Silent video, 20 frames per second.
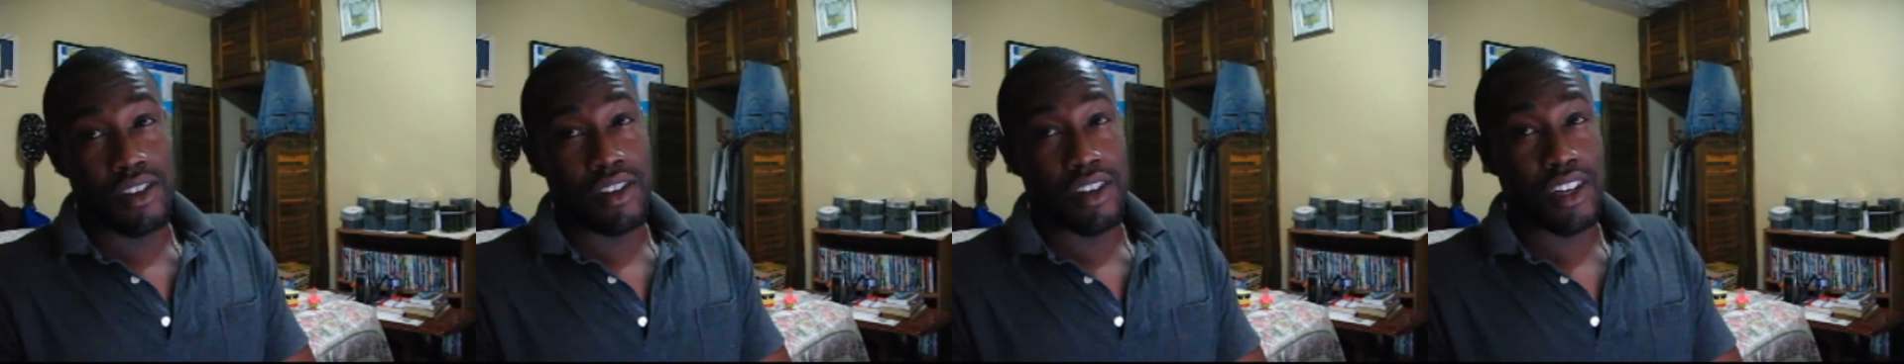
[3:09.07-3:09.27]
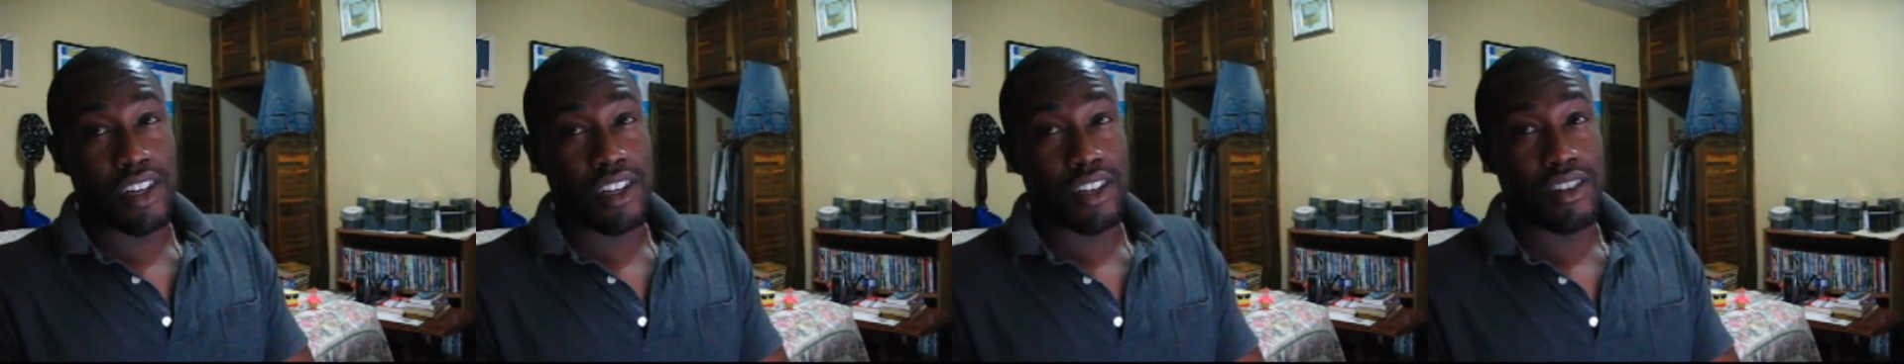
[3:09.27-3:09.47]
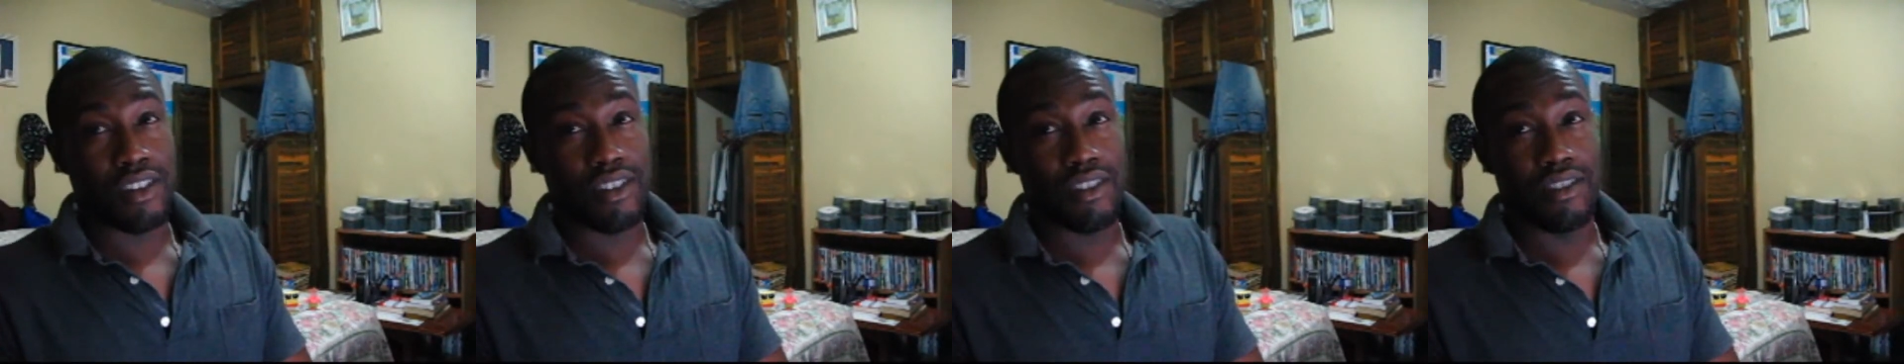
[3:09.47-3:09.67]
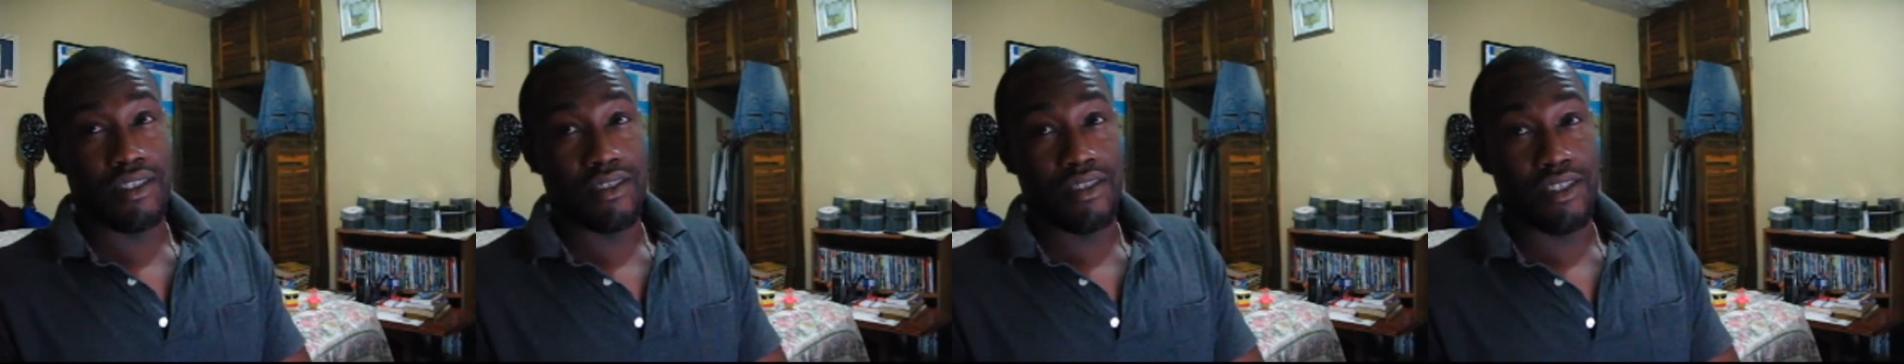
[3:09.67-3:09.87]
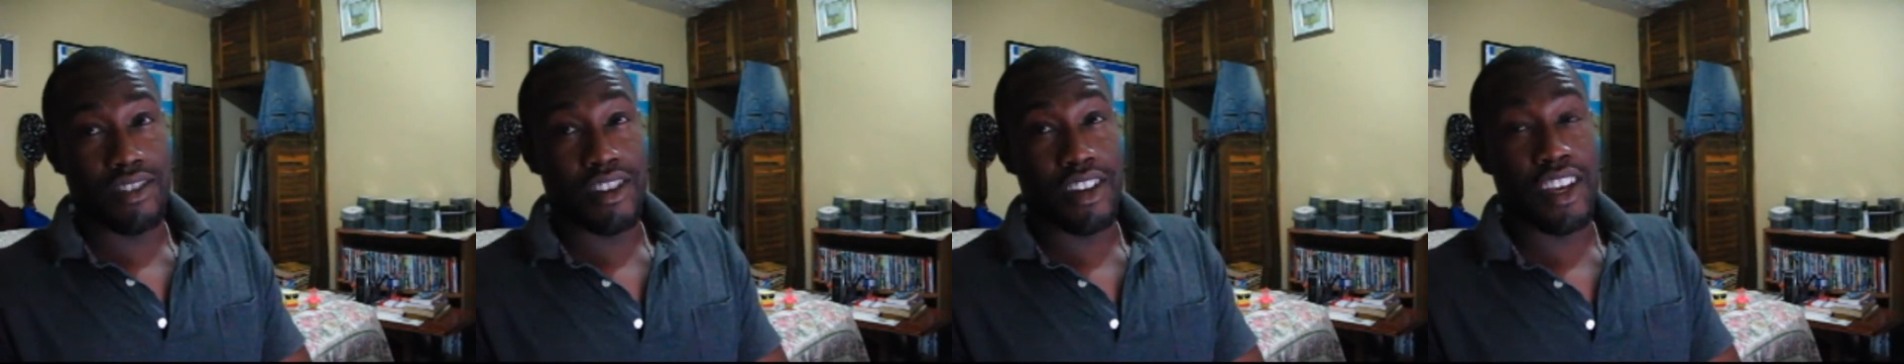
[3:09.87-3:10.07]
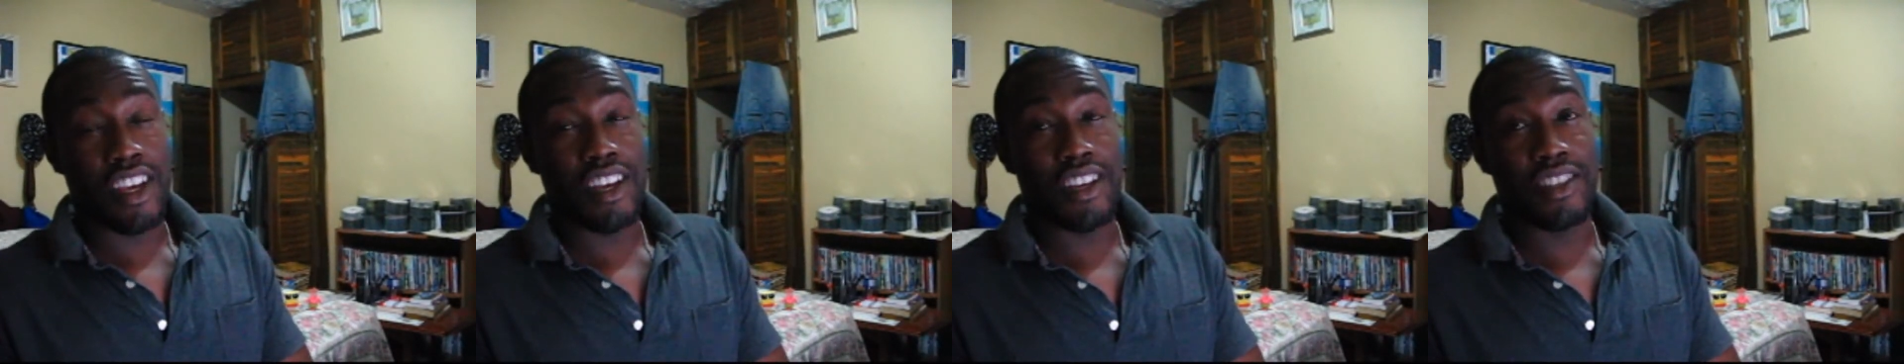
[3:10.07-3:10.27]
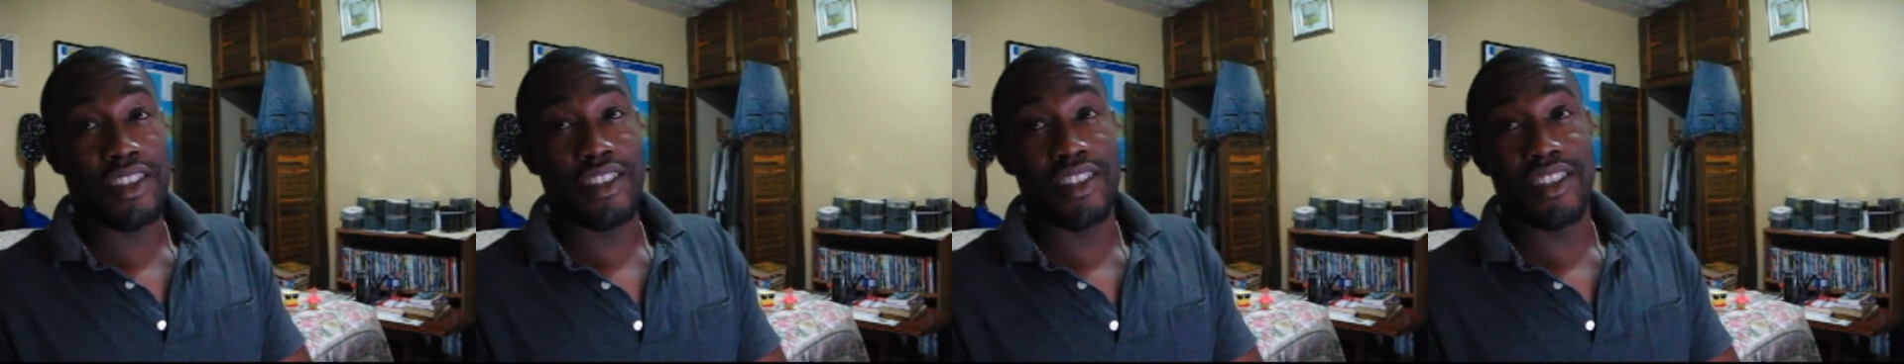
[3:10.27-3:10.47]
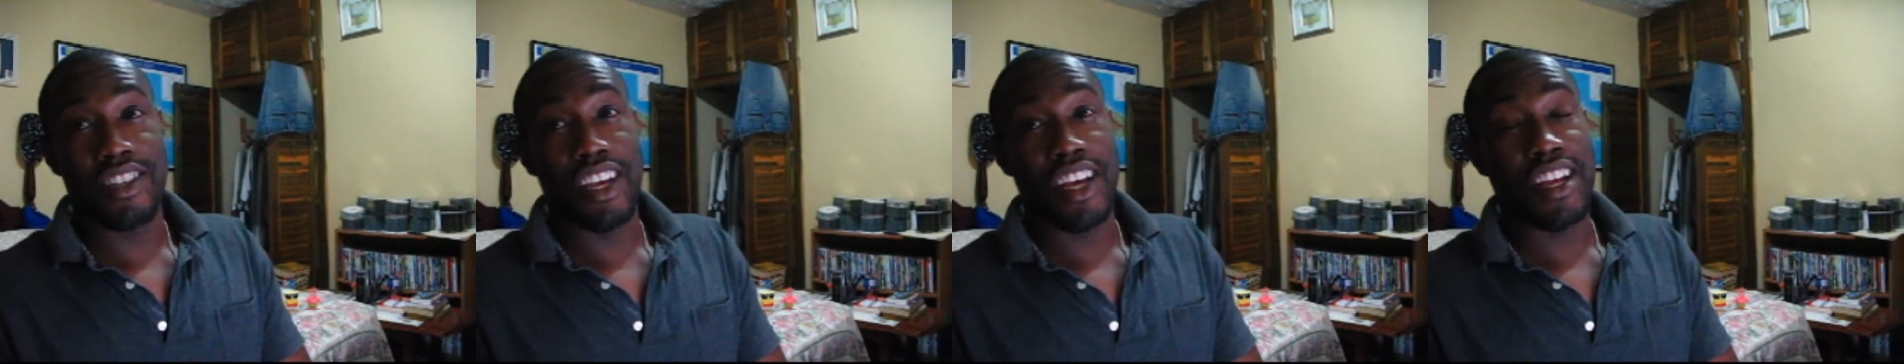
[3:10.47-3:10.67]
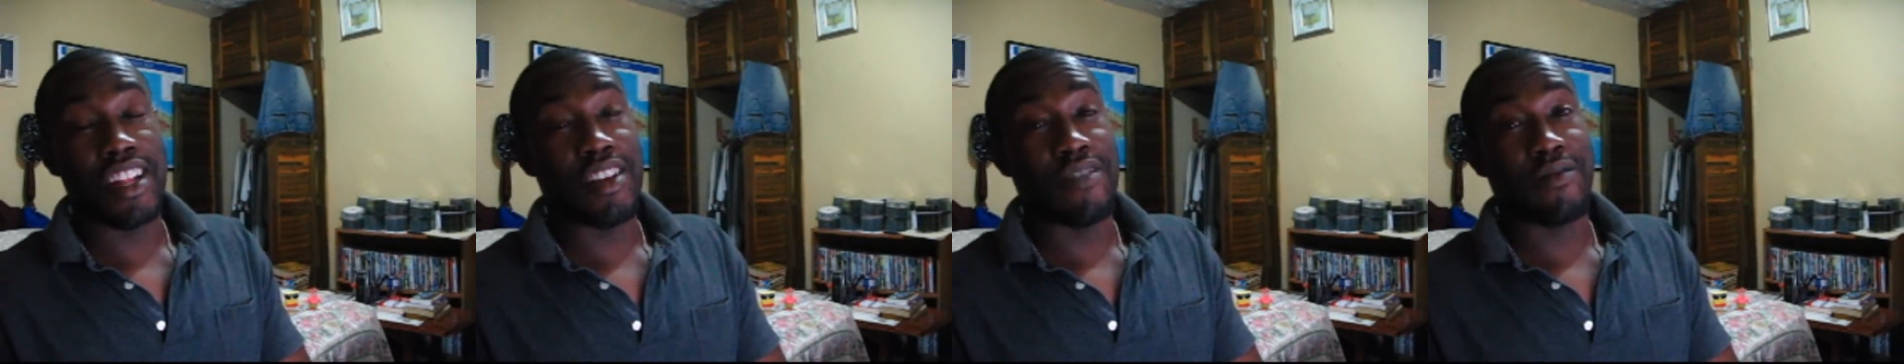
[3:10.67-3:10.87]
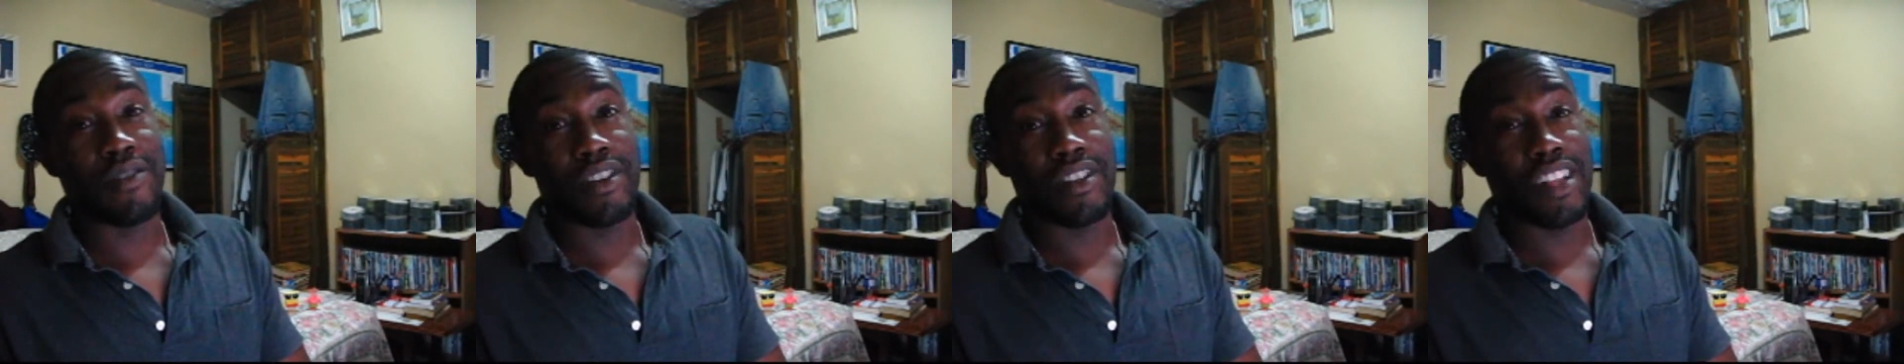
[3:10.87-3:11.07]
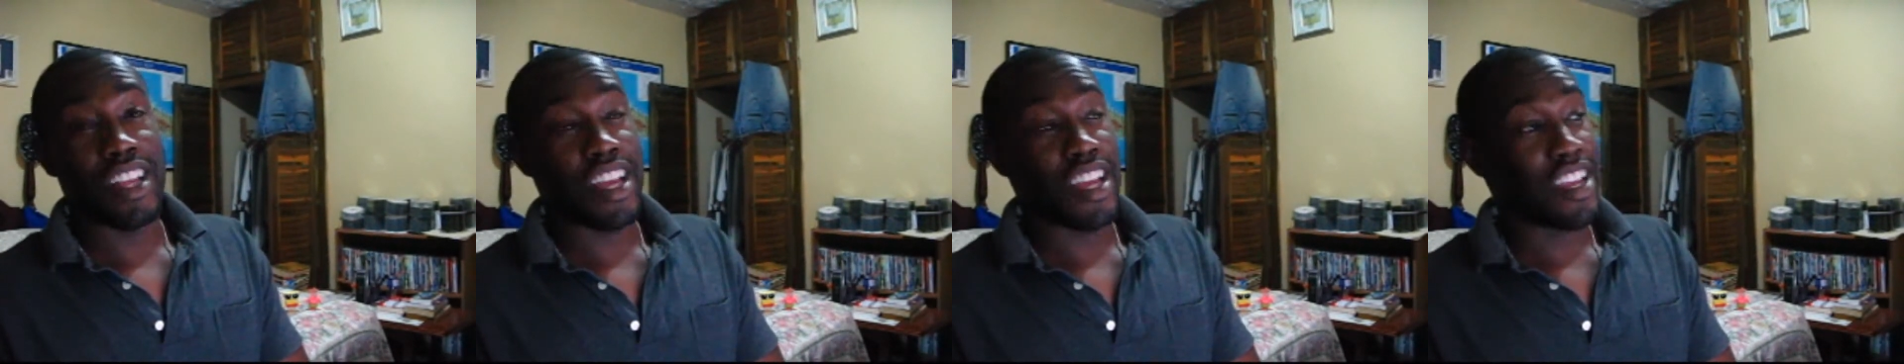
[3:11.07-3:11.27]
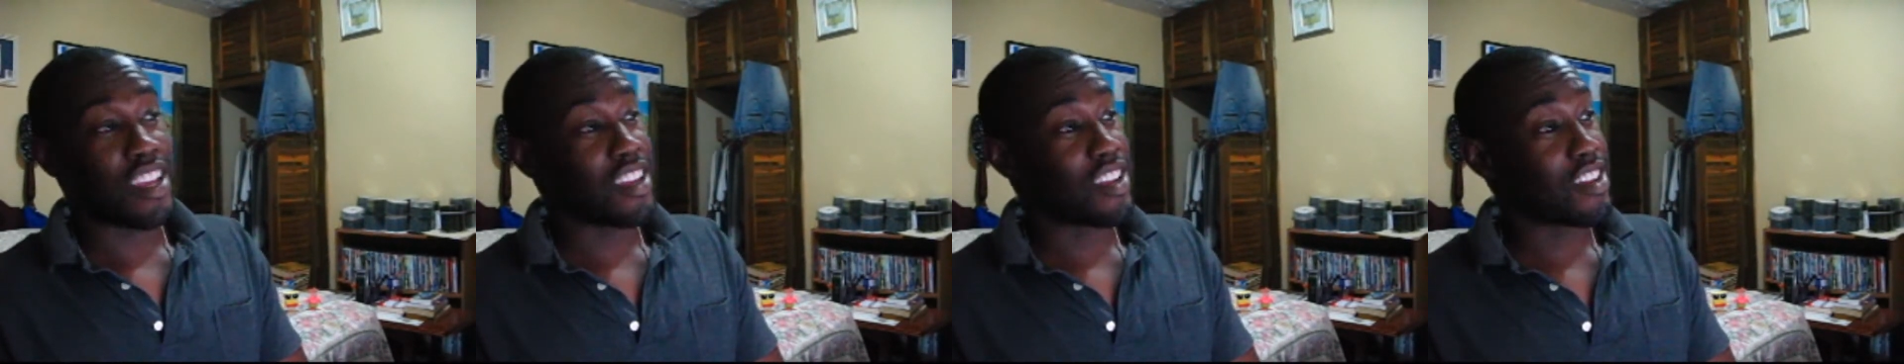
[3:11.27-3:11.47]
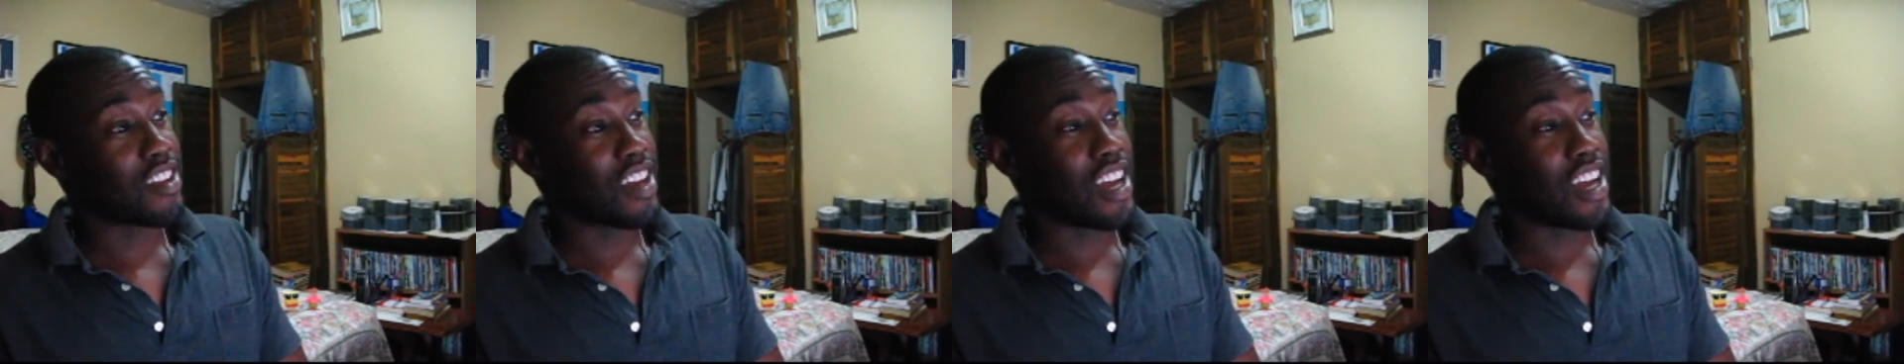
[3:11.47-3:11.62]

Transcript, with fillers: And you can see say I never like